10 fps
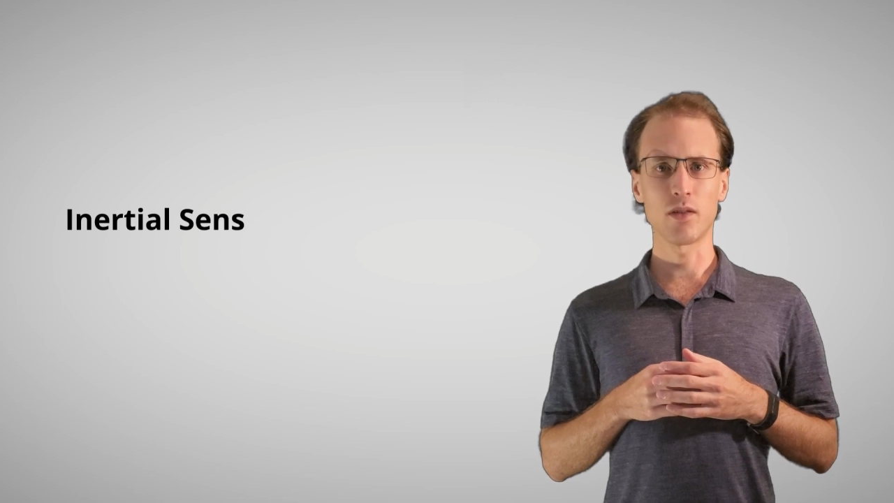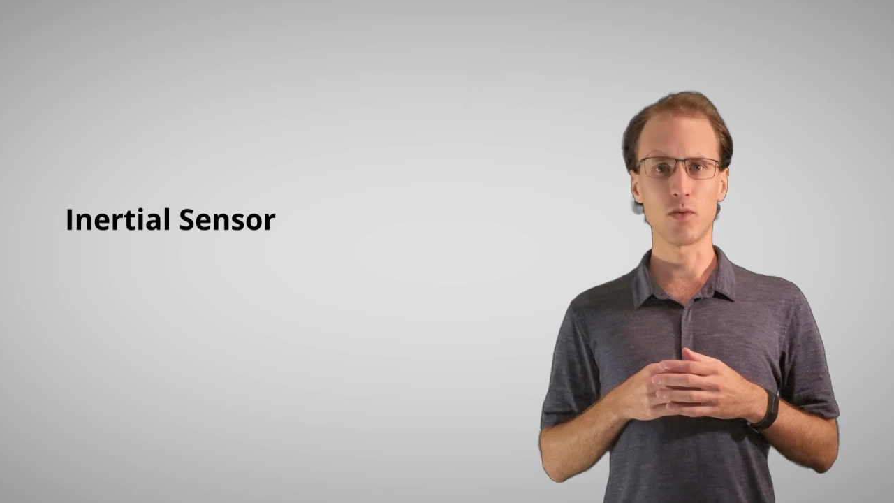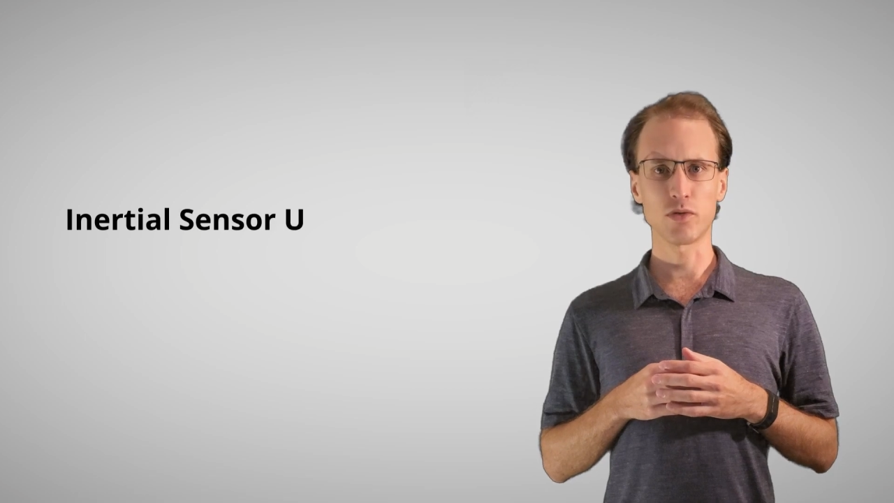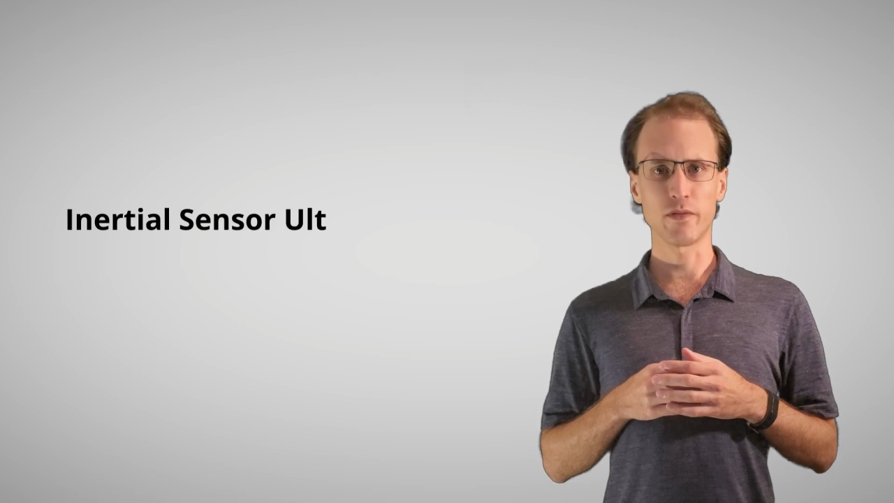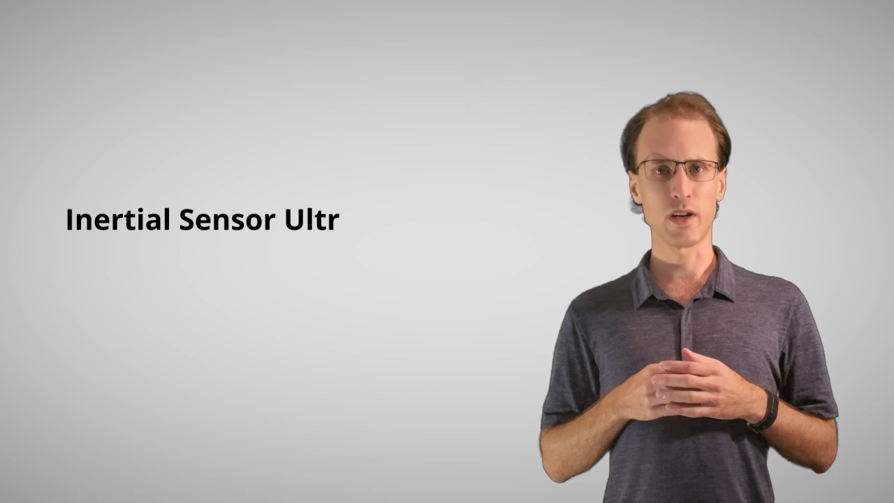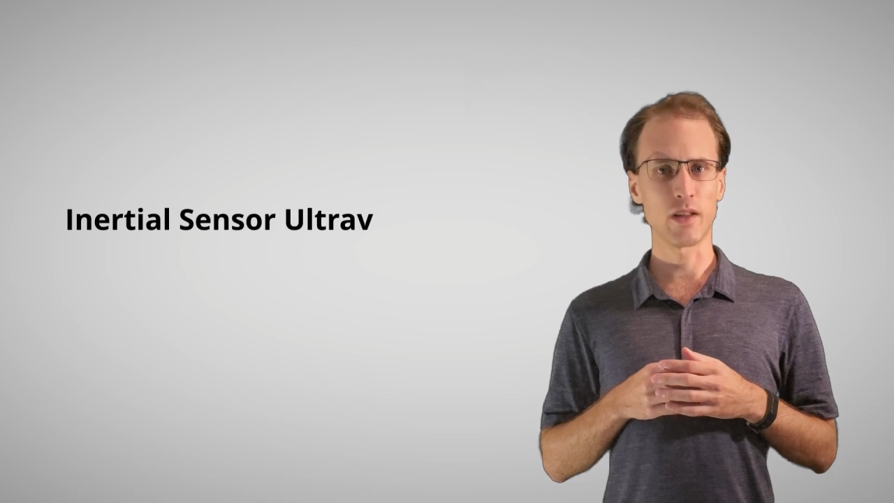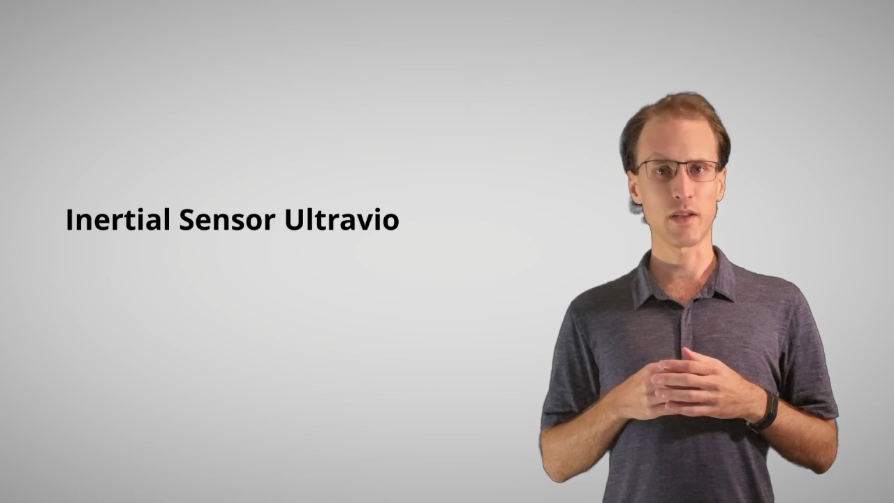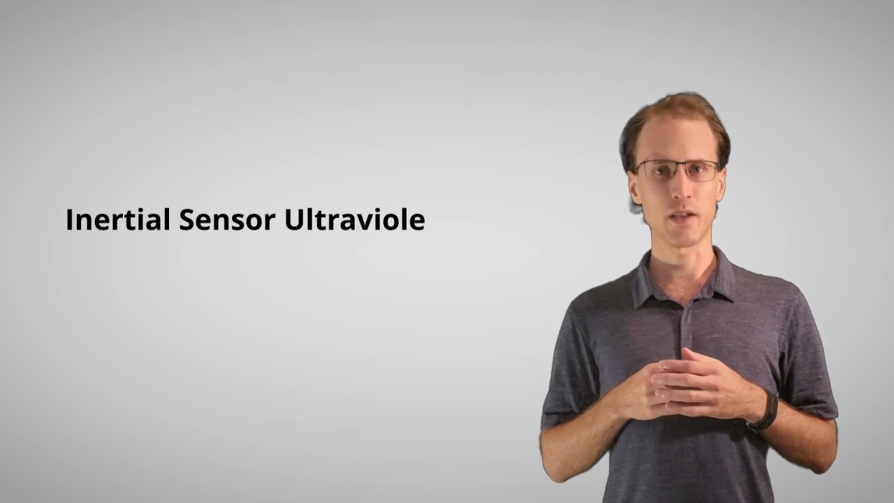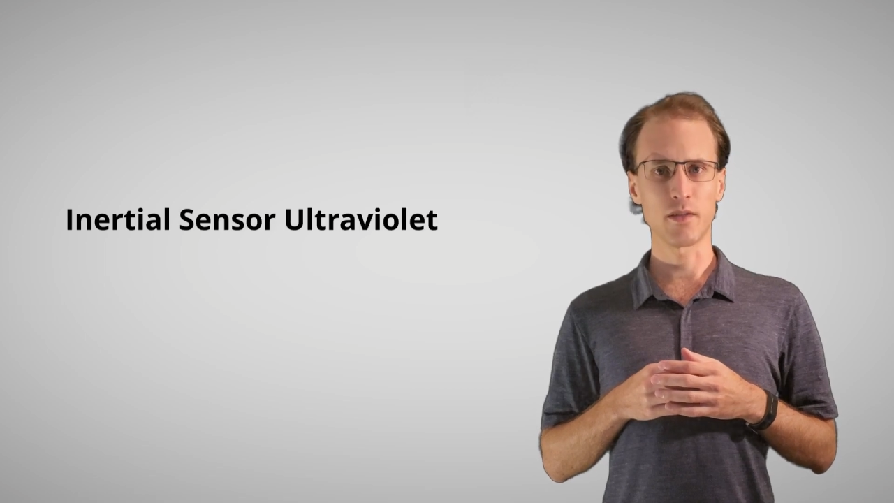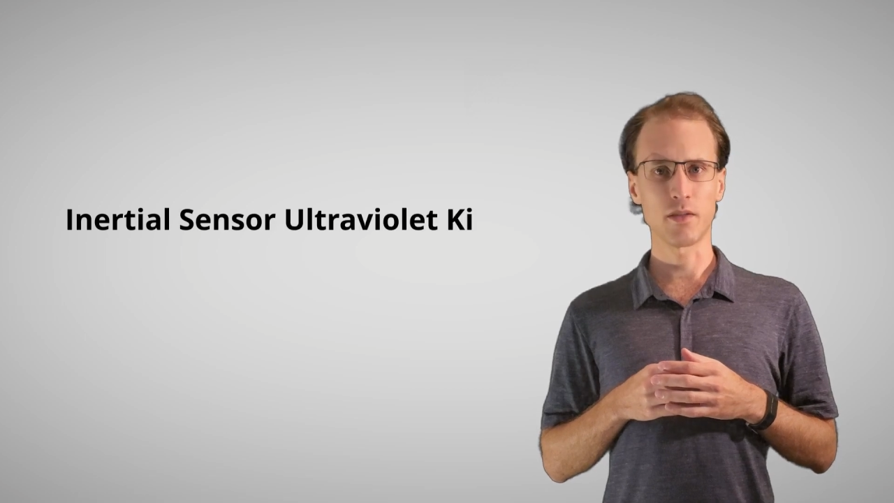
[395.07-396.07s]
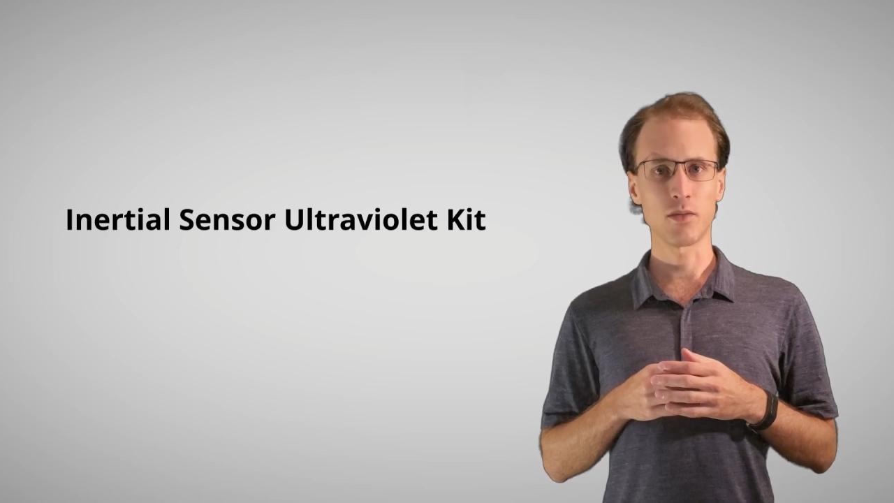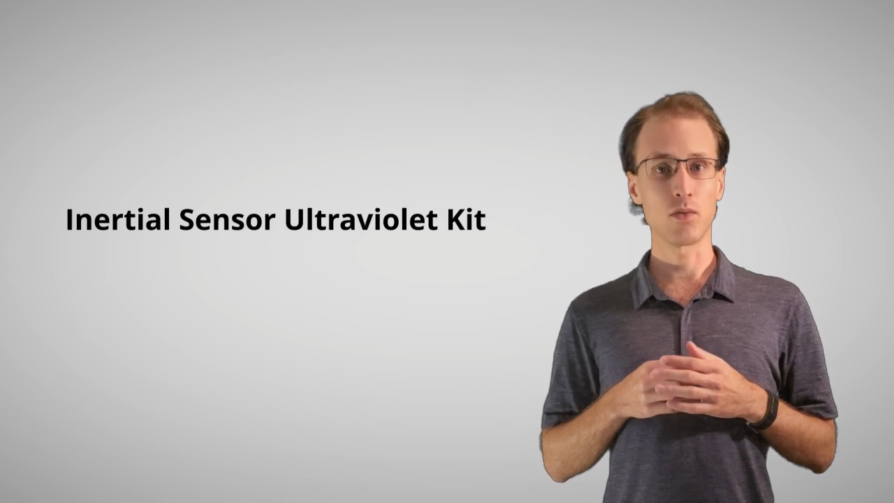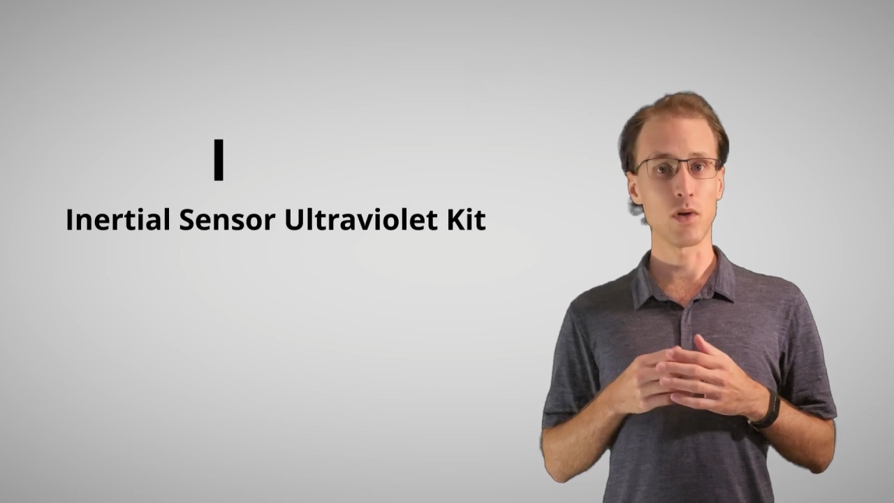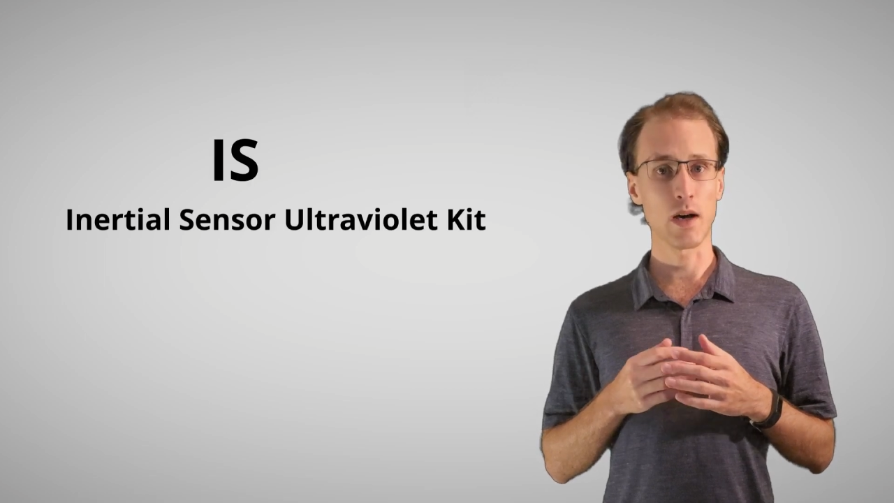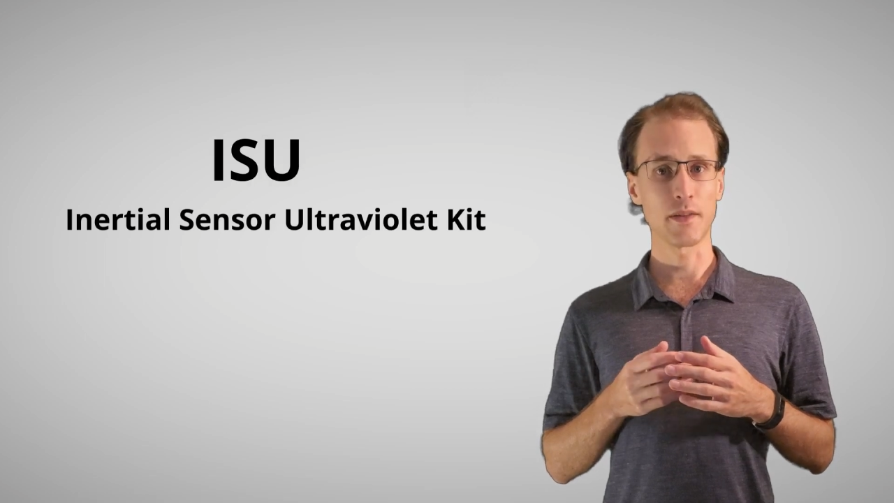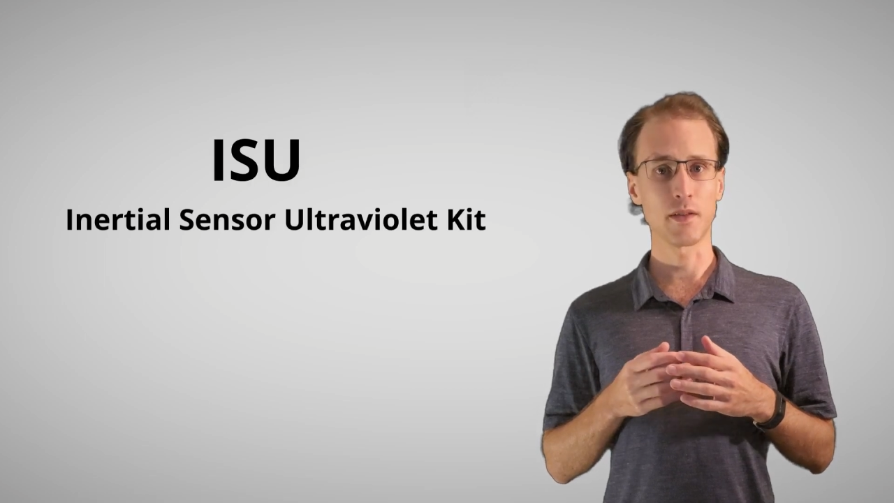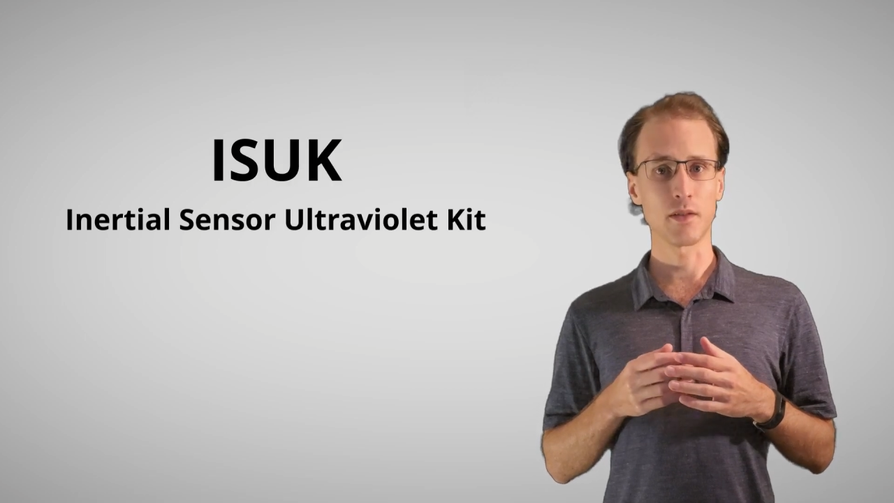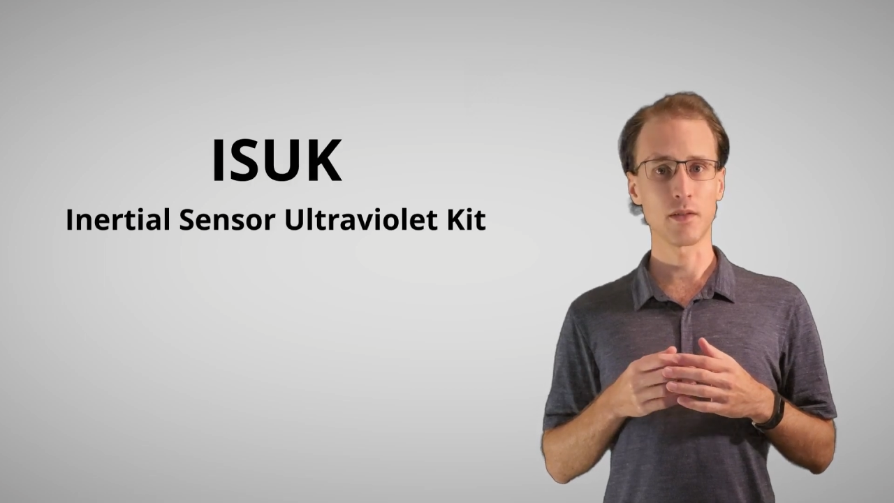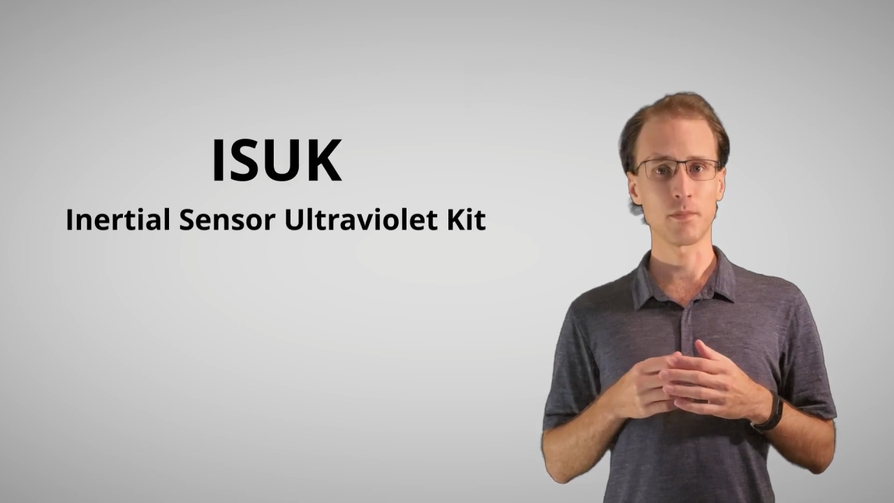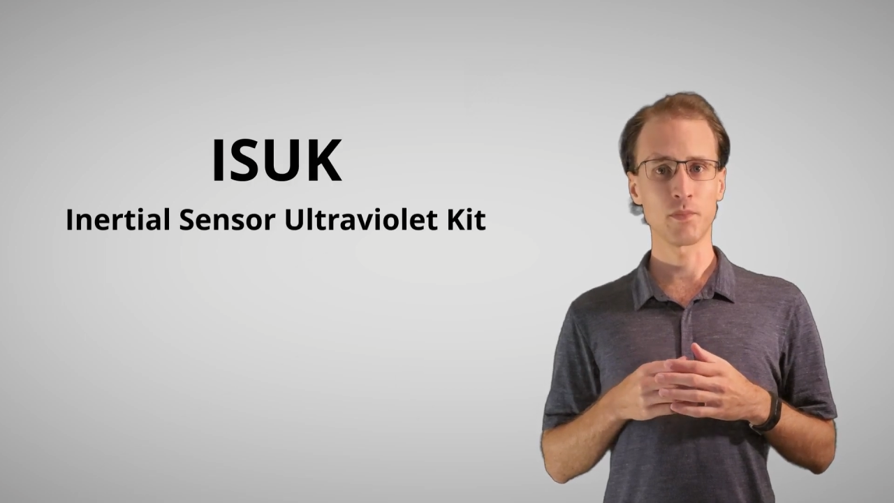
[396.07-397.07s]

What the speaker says: ultraviolet kits, or ISICs,